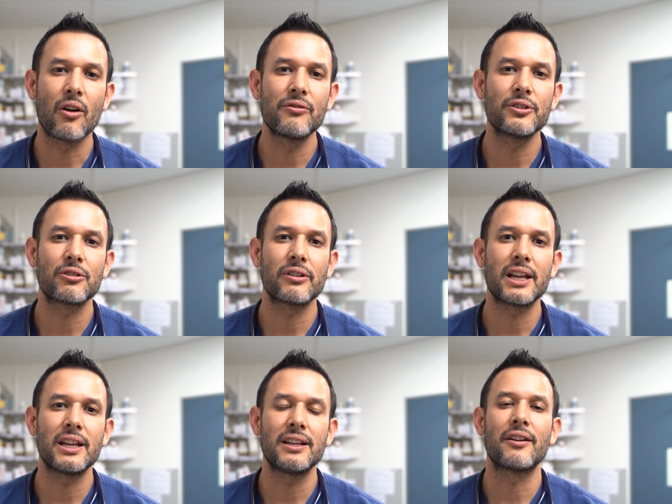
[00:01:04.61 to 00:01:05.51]
of
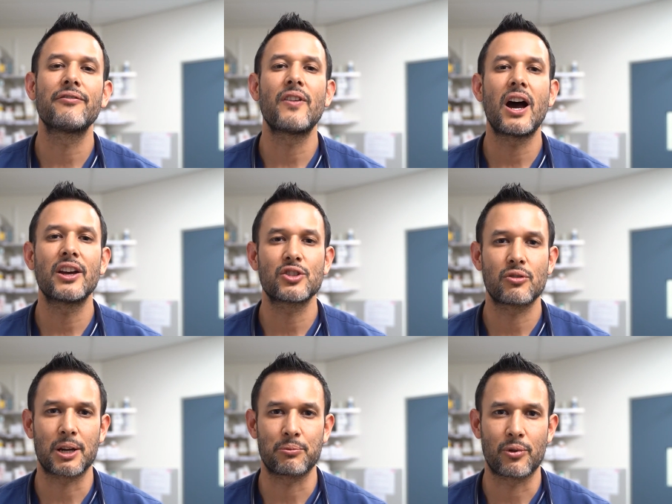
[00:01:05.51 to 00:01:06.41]
creating a
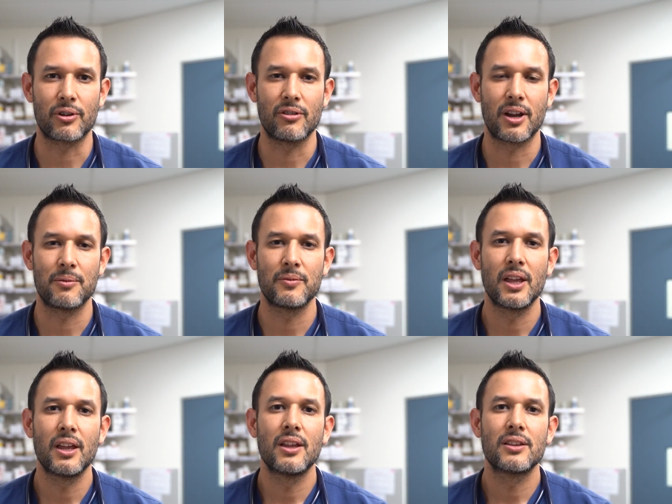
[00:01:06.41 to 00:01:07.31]
fast-track program
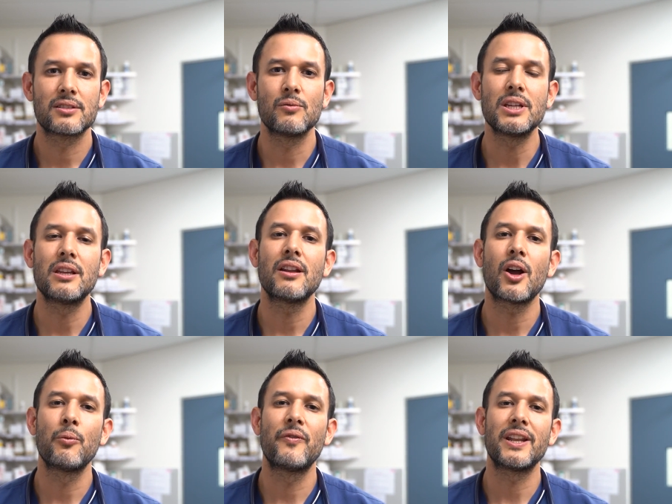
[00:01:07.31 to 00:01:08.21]
so we can
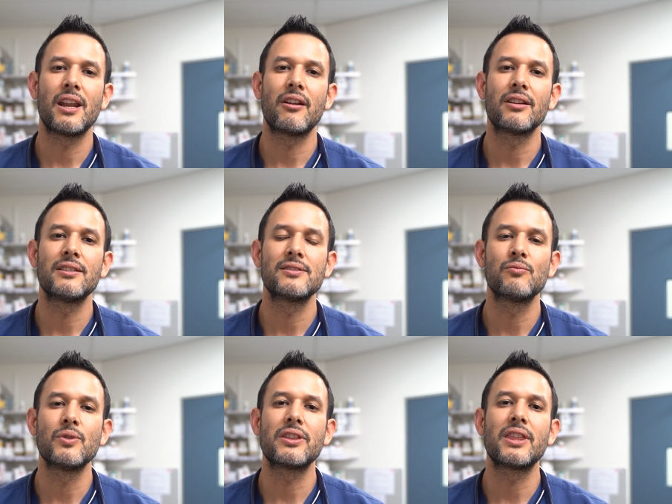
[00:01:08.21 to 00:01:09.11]
help veterinarians
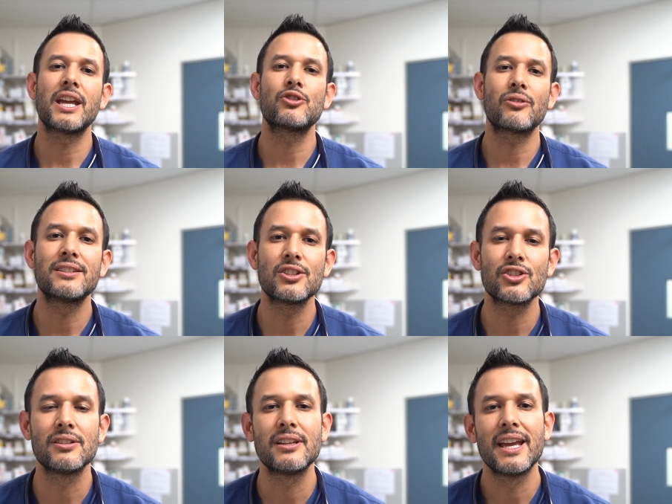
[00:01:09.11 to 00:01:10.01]
with their
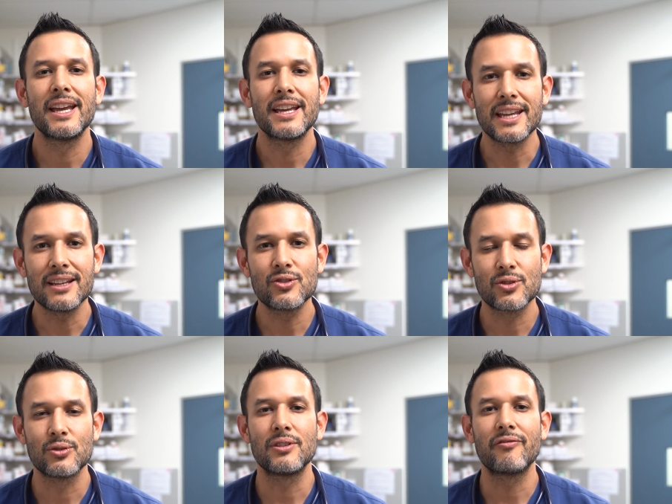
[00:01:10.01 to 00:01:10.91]
transition
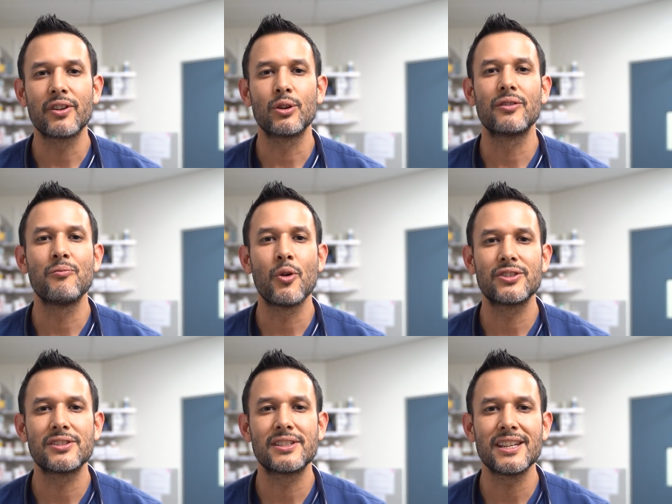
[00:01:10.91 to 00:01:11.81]
into the field of
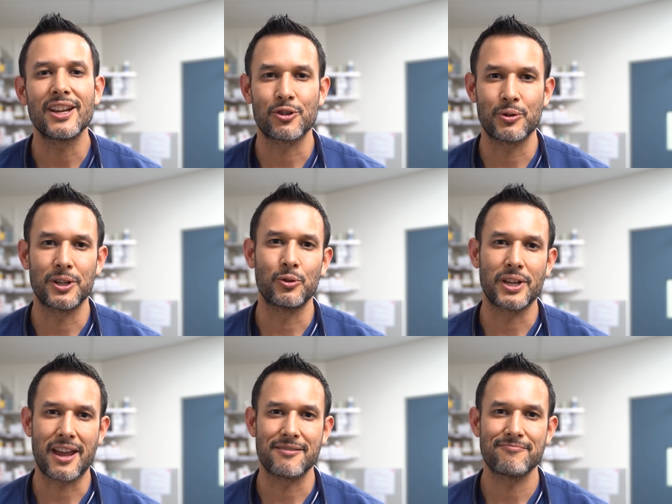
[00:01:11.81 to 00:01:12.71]
emergency and critical
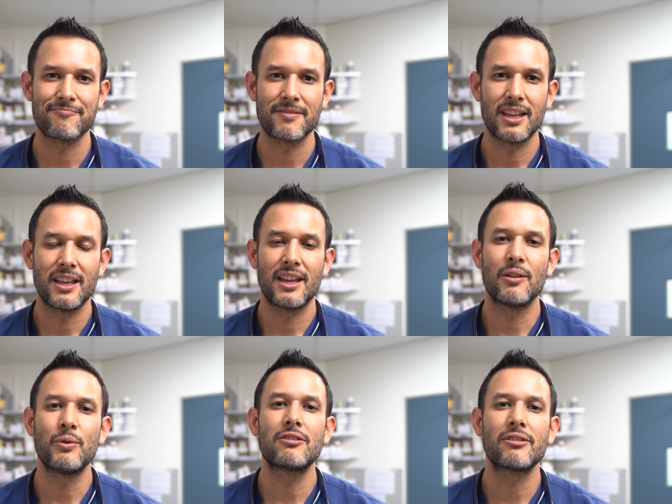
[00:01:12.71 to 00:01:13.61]
care.
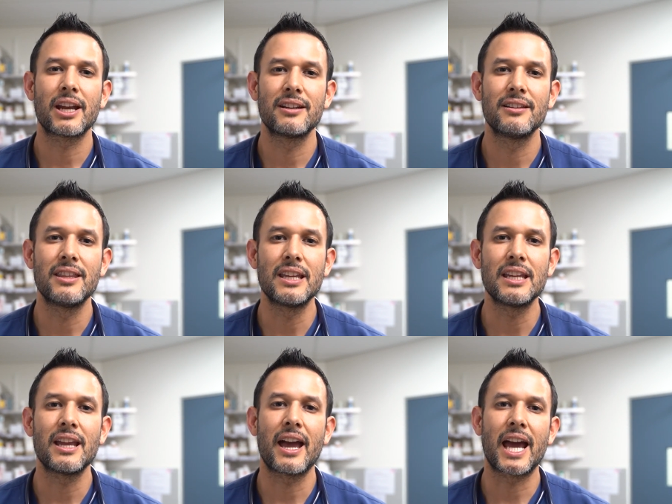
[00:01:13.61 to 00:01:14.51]
And we created
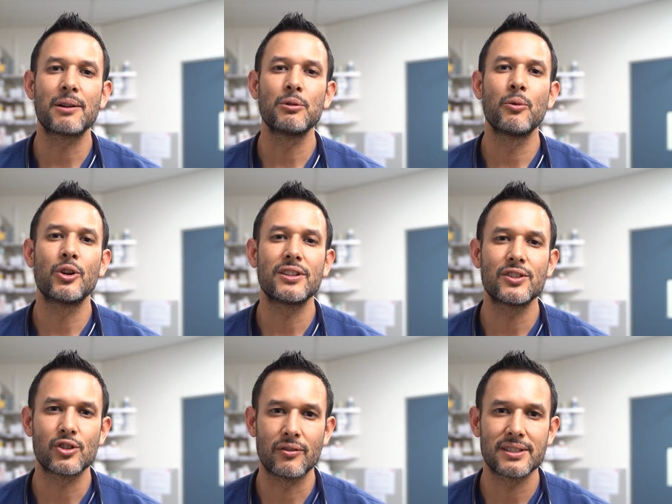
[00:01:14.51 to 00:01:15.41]
the Animal Emergency
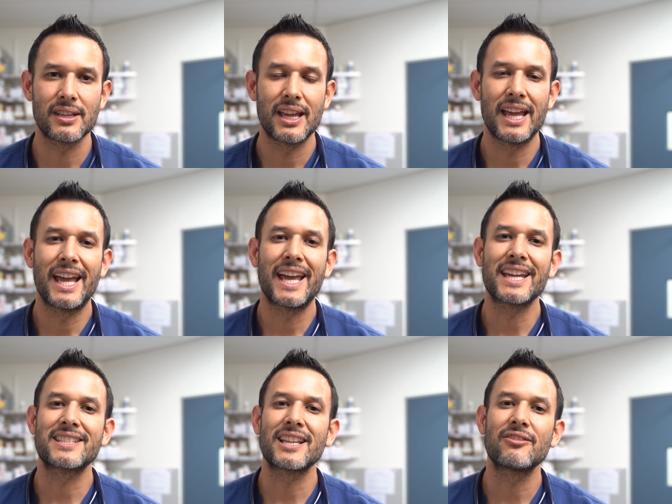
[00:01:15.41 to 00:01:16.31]
Service
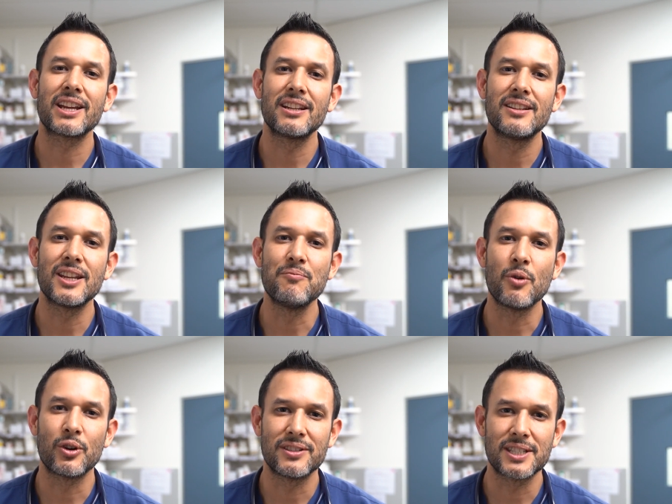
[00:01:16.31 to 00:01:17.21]
Accelerated
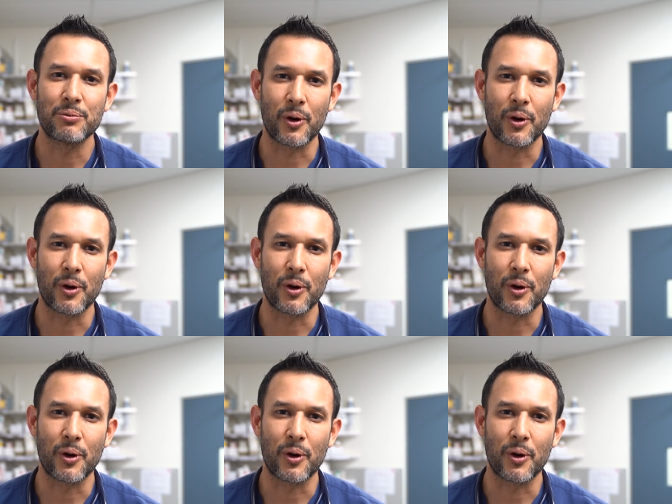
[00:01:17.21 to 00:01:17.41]
Emergency